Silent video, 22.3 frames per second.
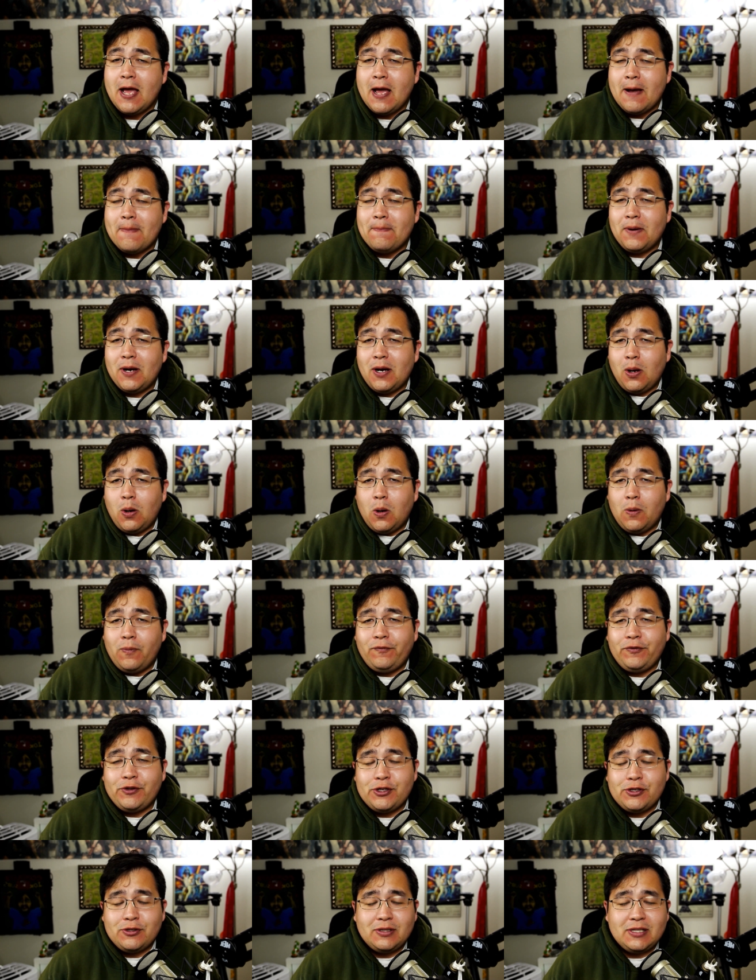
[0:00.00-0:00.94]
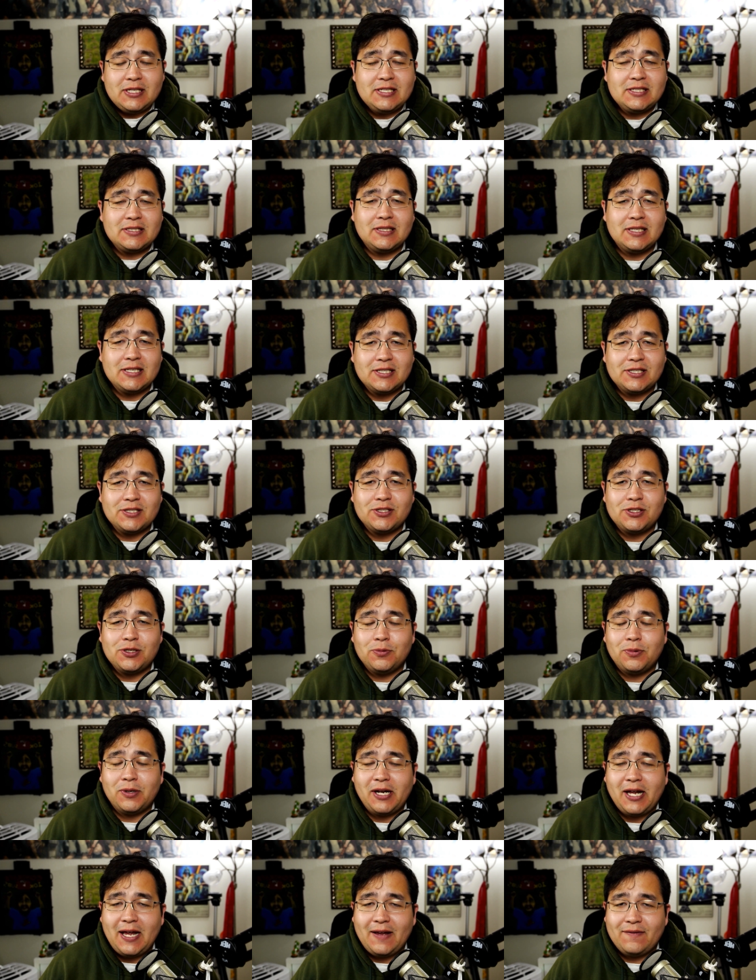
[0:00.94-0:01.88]
but hopefully you at least listen to
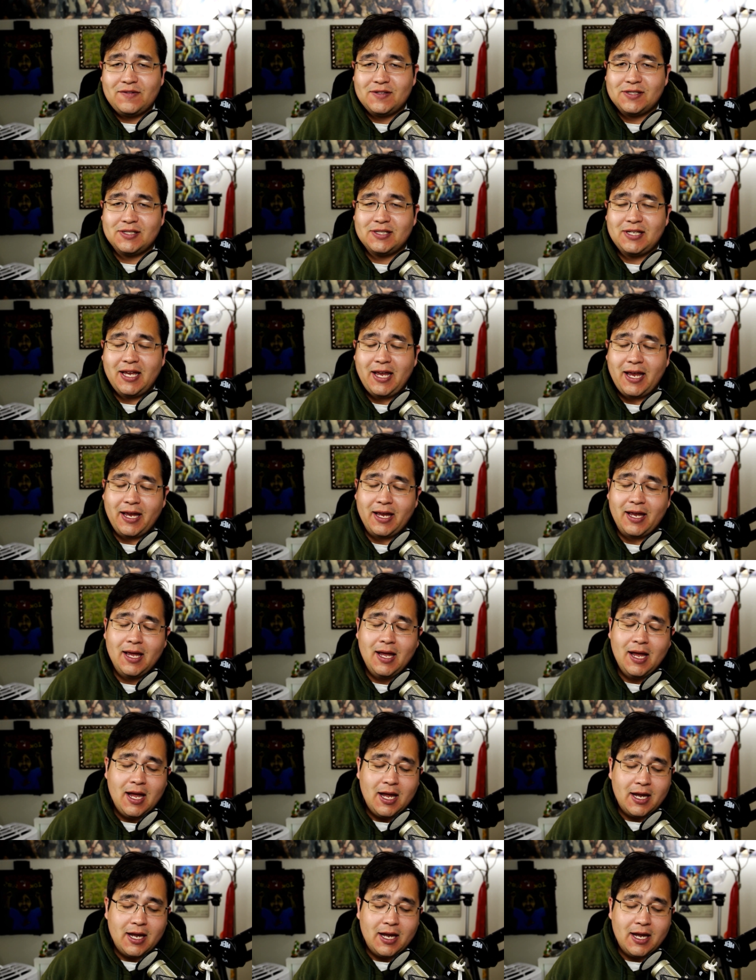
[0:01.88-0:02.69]
what I have to say.